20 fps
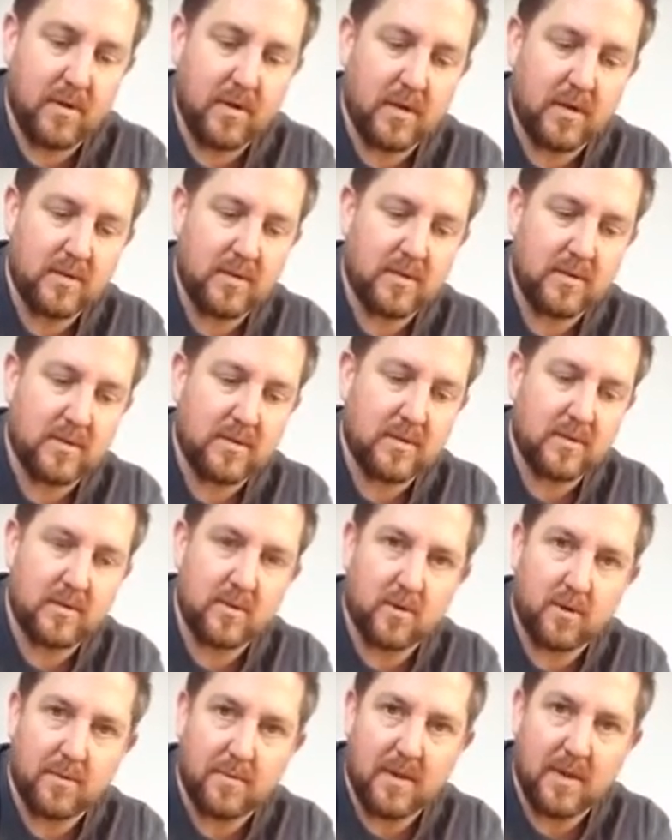it's
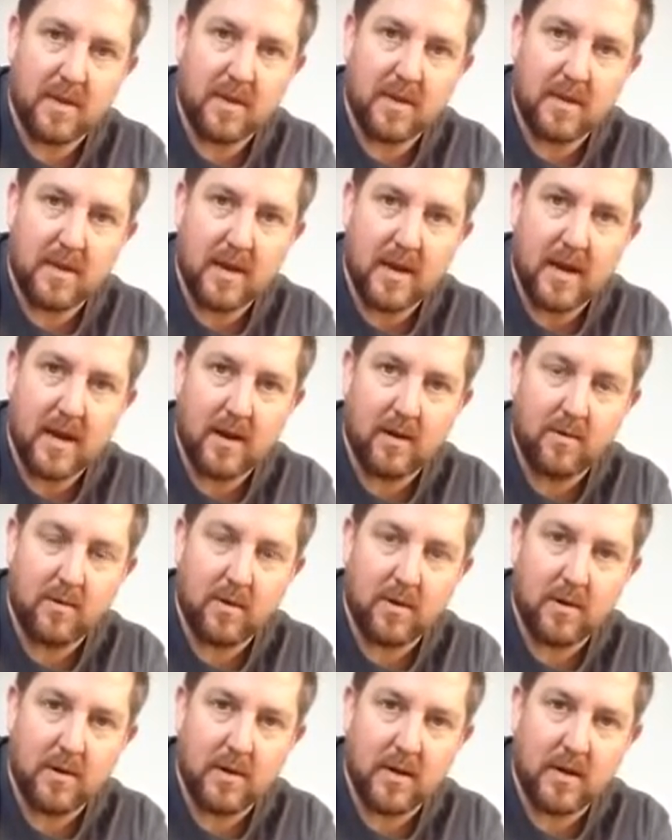got to be now
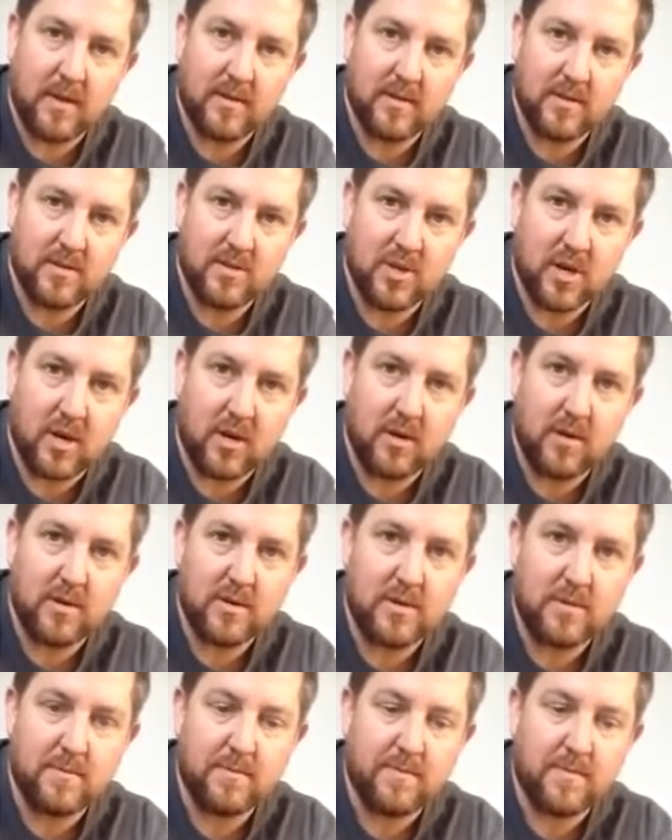either
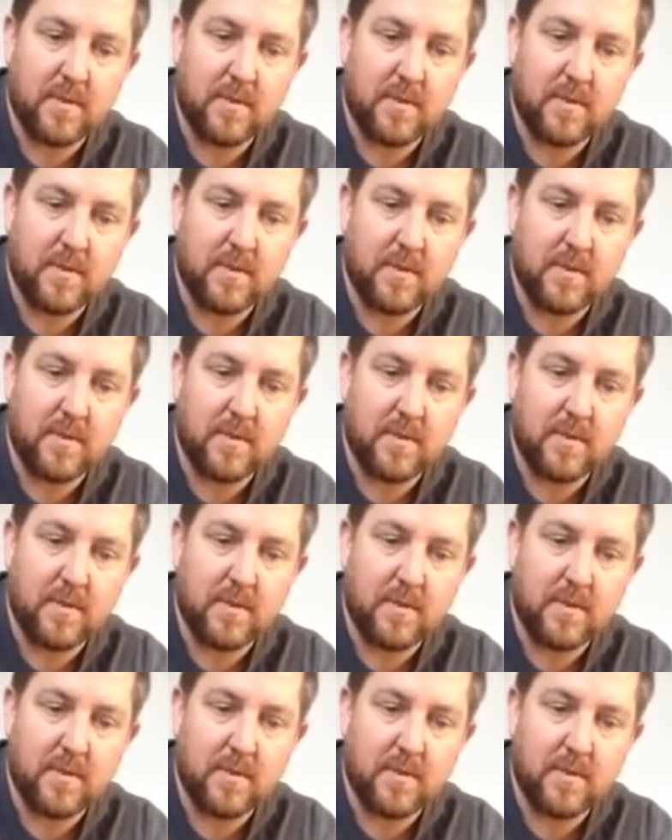jarred